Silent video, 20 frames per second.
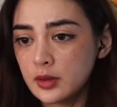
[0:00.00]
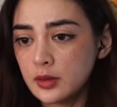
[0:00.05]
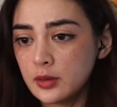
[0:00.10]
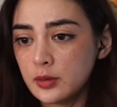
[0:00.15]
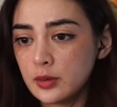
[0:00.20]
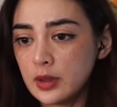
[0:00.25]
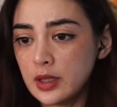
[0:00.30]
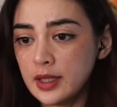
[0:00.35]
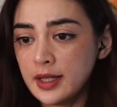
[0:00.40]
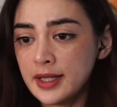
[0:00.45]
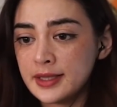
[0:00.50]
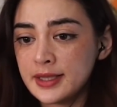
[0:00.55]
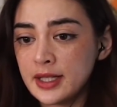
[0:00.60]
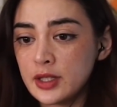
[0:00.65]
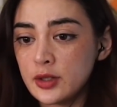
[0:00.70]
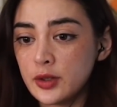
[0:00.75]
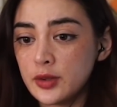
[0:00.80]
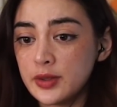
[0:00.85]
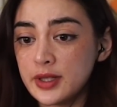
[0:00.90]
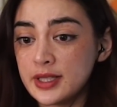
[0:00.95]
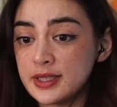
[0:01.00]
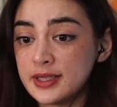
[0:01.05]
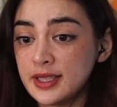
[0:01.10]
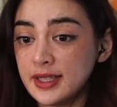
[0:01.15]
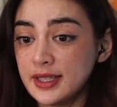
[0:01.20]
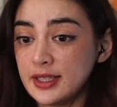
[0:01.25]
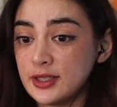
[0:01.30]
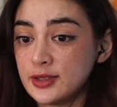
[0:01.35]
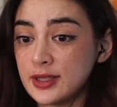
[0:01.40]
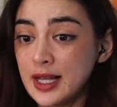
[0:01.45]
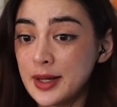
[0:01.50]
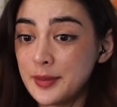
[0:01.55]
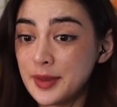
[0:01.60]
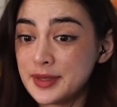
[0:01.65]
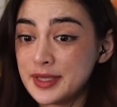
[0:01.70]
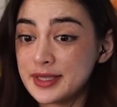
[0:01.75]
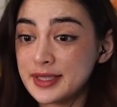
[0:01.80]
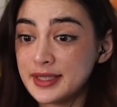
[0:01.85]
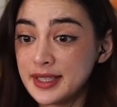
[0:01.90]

Well, at least they're not in the city, so that means it's